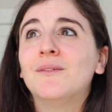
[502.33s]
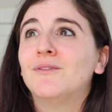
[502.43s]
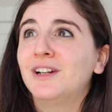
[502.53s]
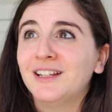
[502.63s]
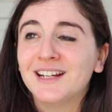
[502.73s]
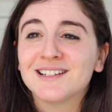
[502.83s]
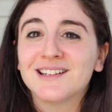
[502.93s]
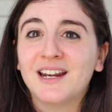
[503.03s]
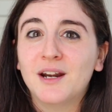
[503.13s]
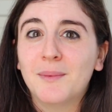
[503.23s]
Really
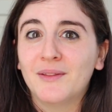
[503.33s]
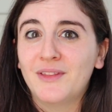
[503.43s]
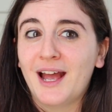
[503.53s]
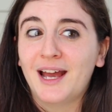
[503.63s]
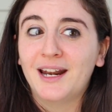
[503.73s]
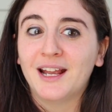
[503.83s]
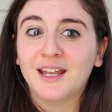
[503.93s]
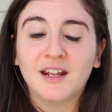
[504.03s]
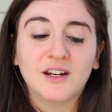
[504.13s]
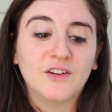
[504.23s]
excited about that. I
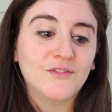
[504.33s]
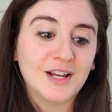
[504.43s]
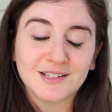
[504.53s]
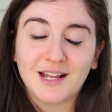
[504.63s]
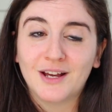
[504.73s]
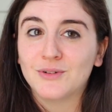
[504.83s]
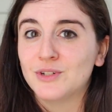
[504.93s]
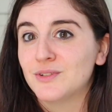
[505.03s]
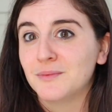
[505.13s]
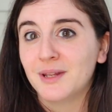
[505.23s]
can invest that or
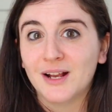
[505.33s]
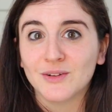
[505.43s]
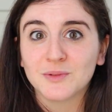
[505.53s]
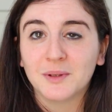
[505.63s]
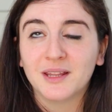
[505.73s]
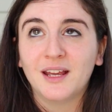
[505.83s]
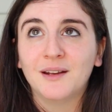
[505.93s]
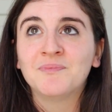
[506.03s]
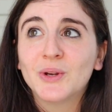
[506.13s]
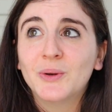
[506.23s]
do something else with
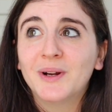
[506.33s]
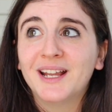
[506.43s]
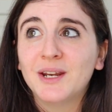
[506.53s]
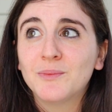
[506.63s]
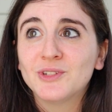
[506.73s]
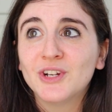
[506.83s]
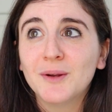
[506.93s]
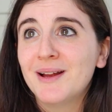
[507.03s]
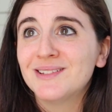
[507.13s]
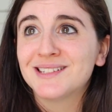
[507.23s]
it. So again, it took
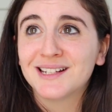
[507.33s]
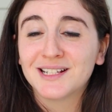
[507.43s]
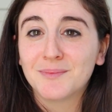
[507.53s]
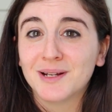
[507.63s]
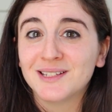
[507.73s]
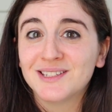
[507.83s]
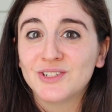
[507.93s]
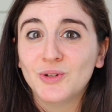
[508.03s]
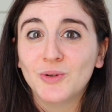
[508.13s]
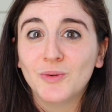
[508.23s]
about 6
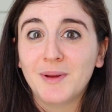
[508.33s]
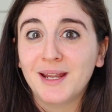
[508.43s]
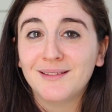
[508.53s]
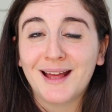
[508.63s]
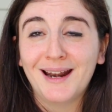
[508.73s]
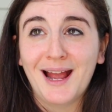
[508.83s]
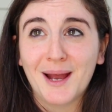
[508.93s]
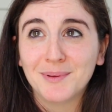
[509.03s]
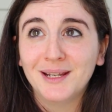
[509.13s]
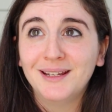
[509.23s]
months to make that
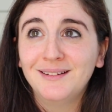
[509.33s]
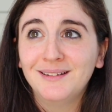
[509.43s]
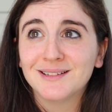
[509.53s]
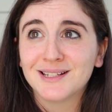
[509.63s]
happen.